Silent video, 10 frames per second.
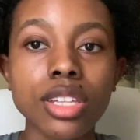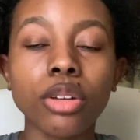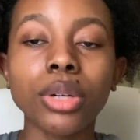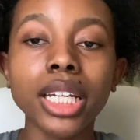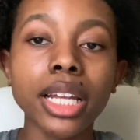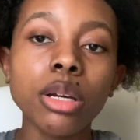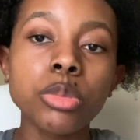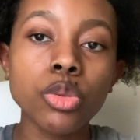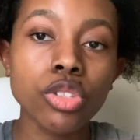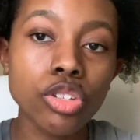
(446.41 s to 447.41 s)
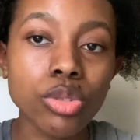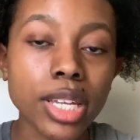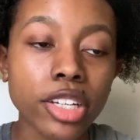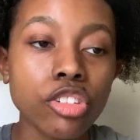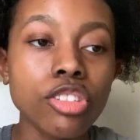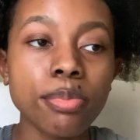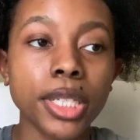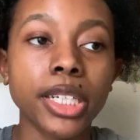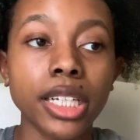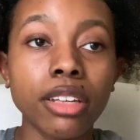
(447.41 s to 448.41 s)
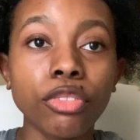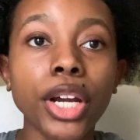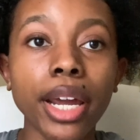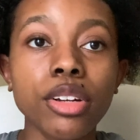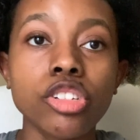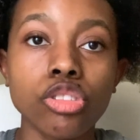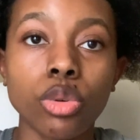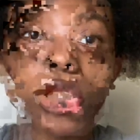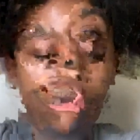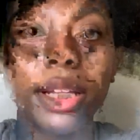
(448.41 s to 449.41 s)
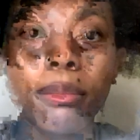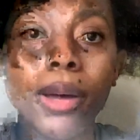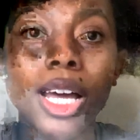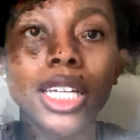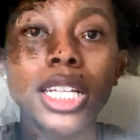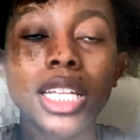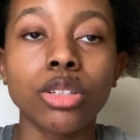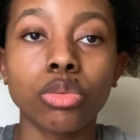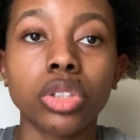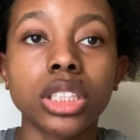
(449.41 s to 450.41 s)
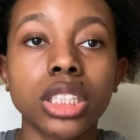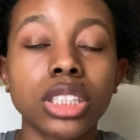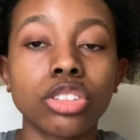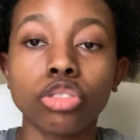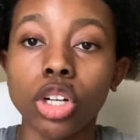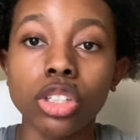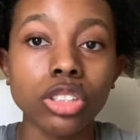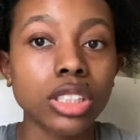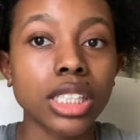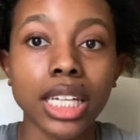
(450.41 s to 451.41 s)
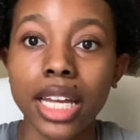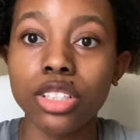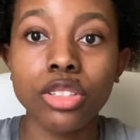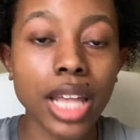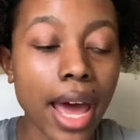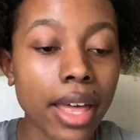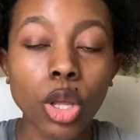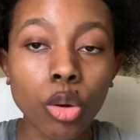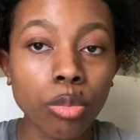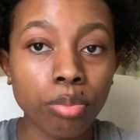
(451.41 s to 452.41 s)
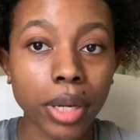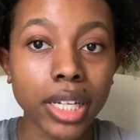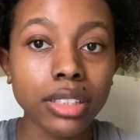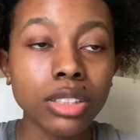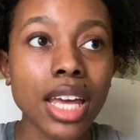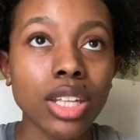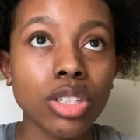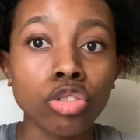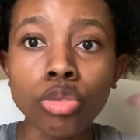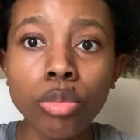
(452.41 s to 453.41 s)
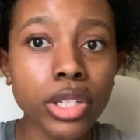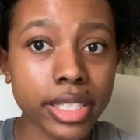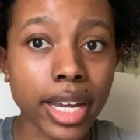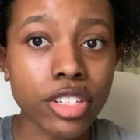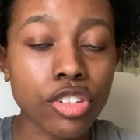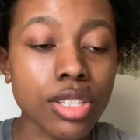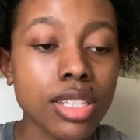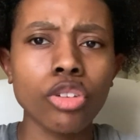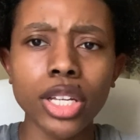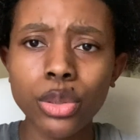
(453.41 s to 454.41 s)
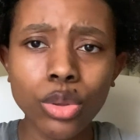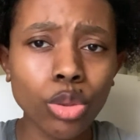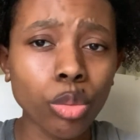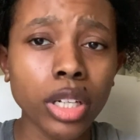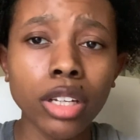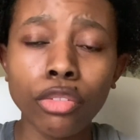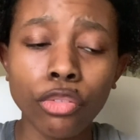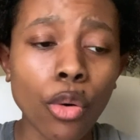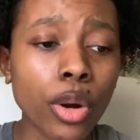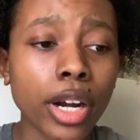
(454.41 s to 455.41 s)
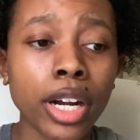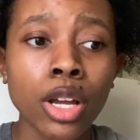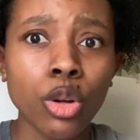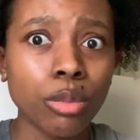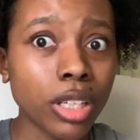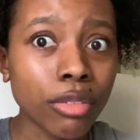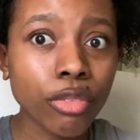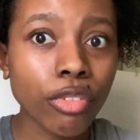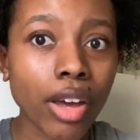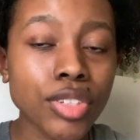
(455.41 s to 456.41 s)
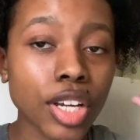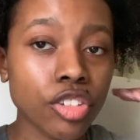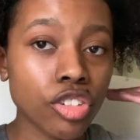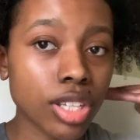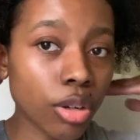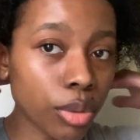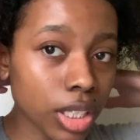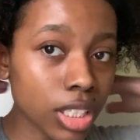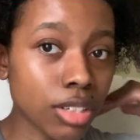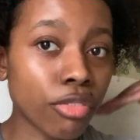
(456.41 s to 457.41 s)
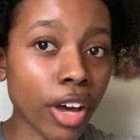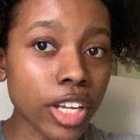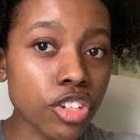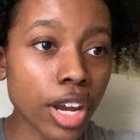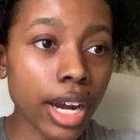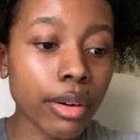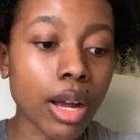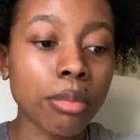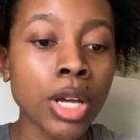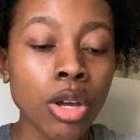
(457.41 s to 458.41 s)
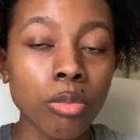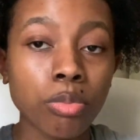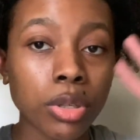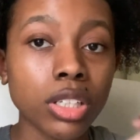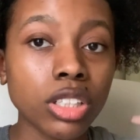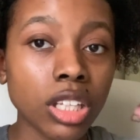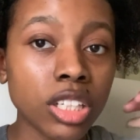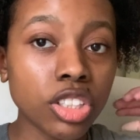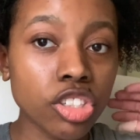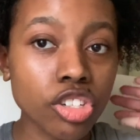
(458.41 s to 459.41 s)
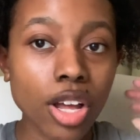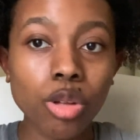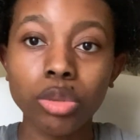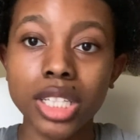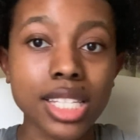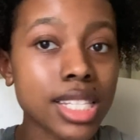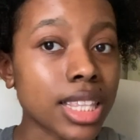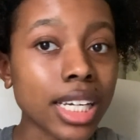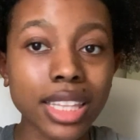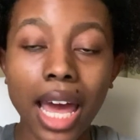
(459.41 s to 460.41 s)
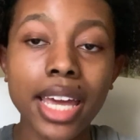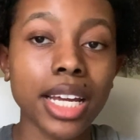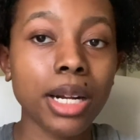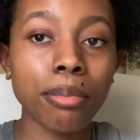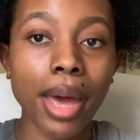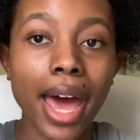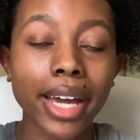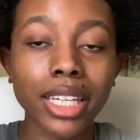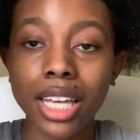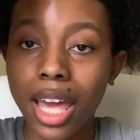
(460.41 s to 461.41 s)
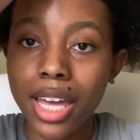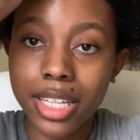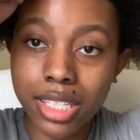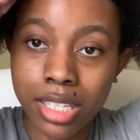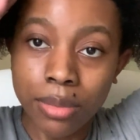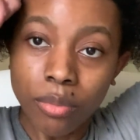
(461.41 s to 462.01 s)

Like right now I'm doing 2 sections, but if your hair is shorter than mine and it really struggles to get into that low bun, then do more sections. Try doing 3, 4, even 5 sections. Like really divide your hair up, put in your gel, really slick that hair back, and